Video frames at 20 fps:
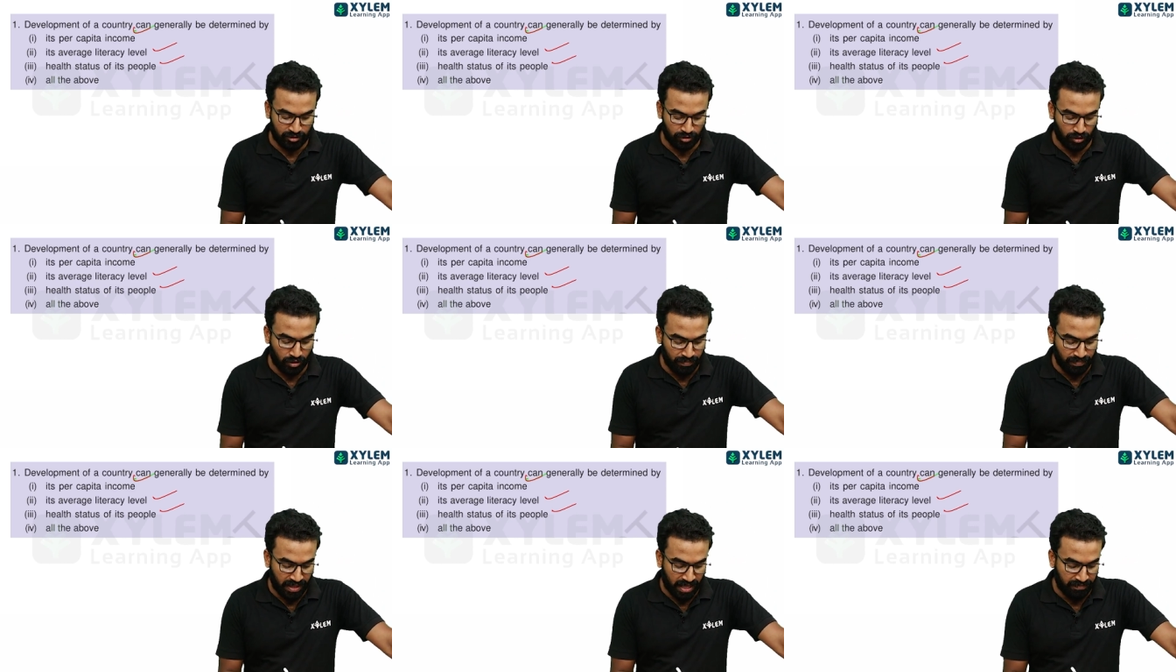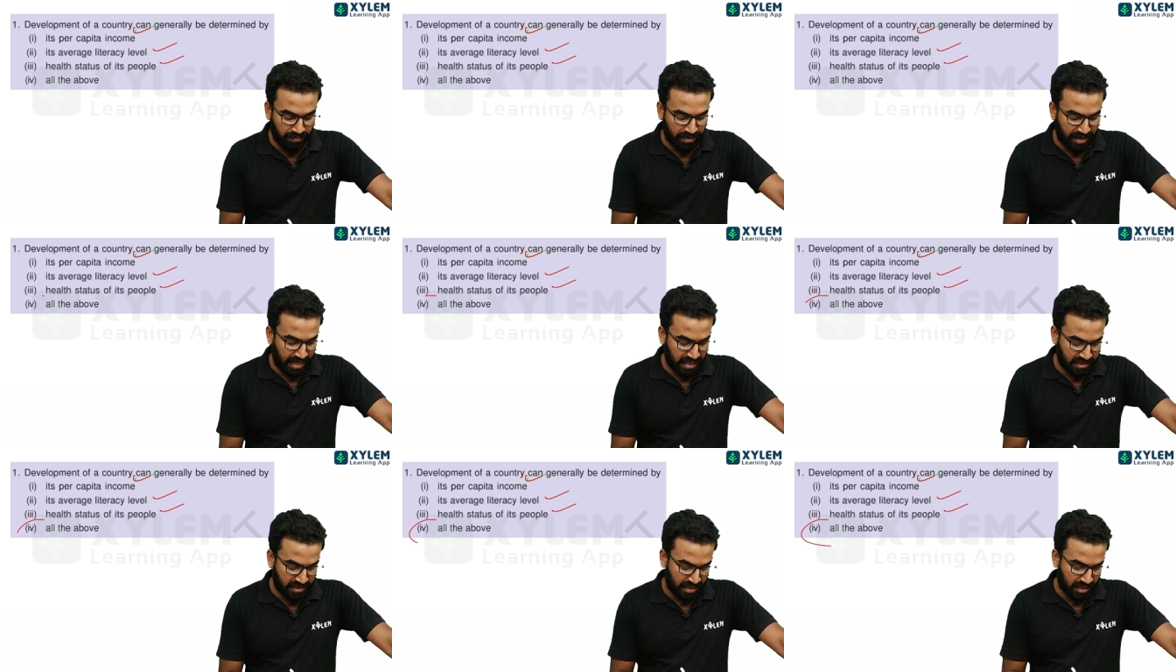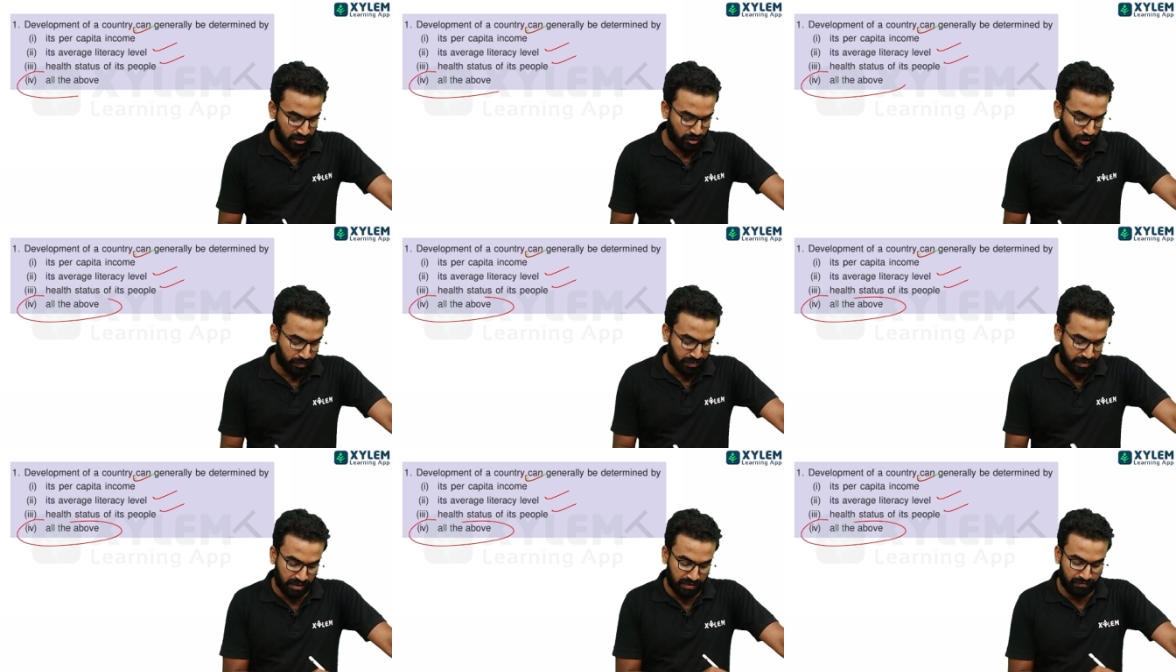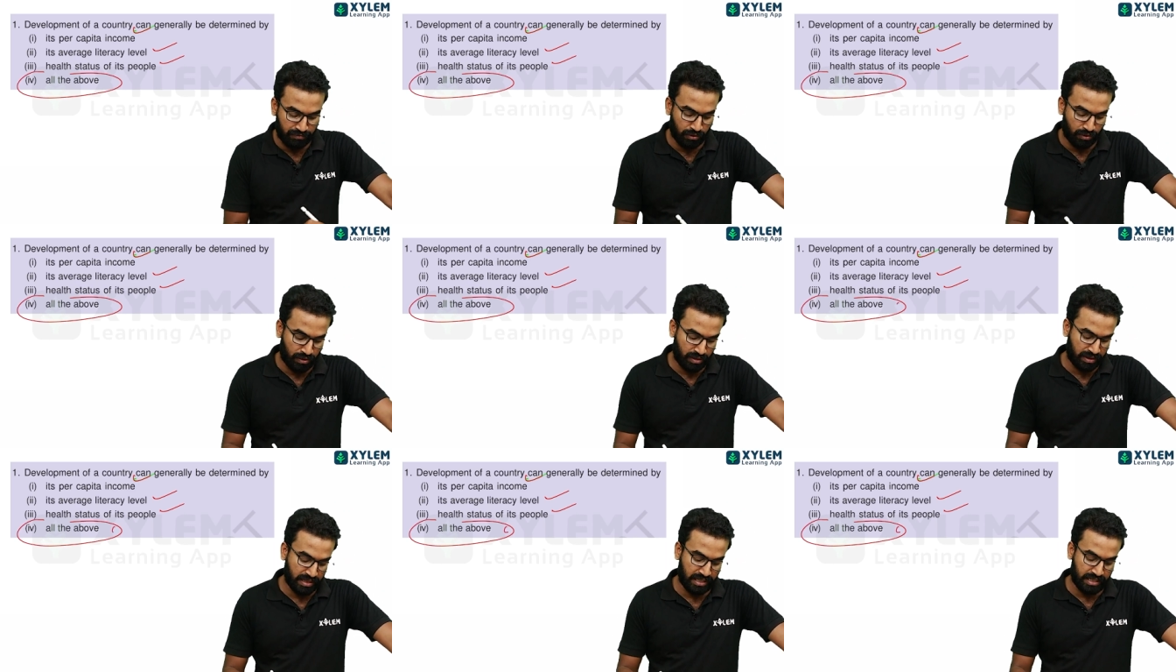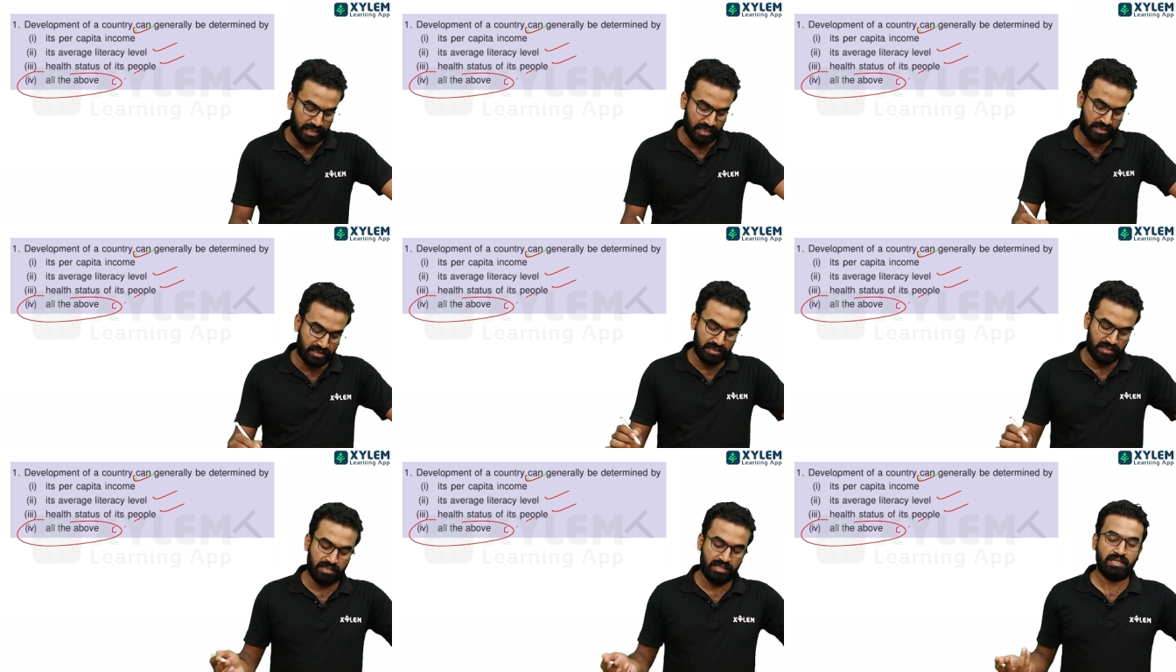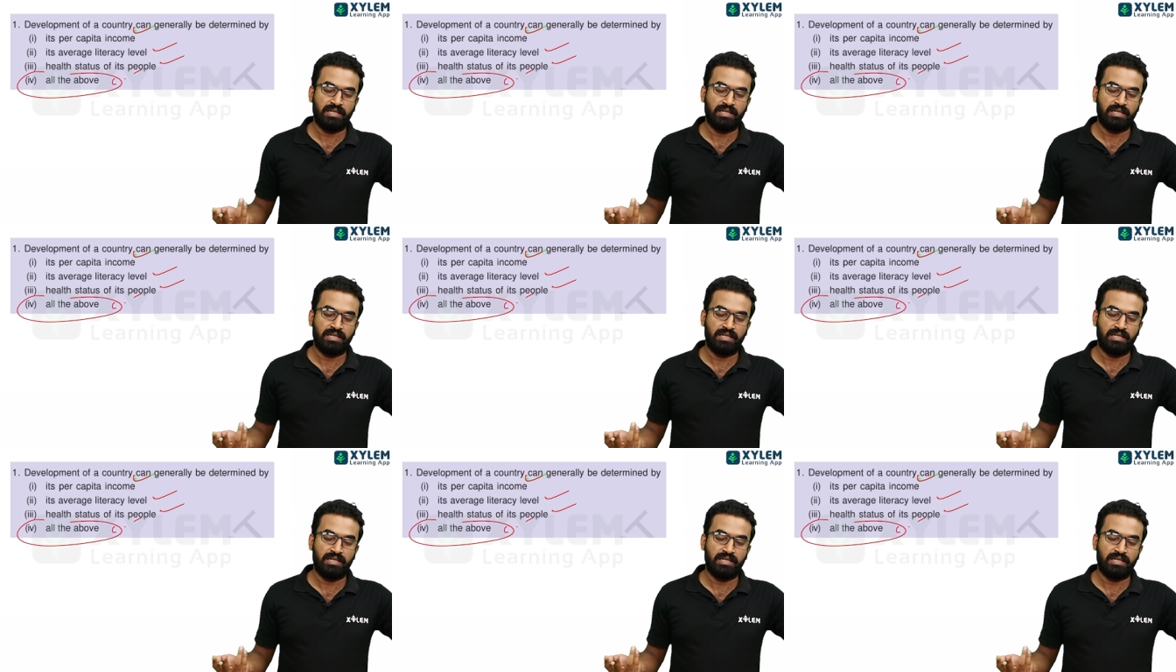So our answer is option four, that is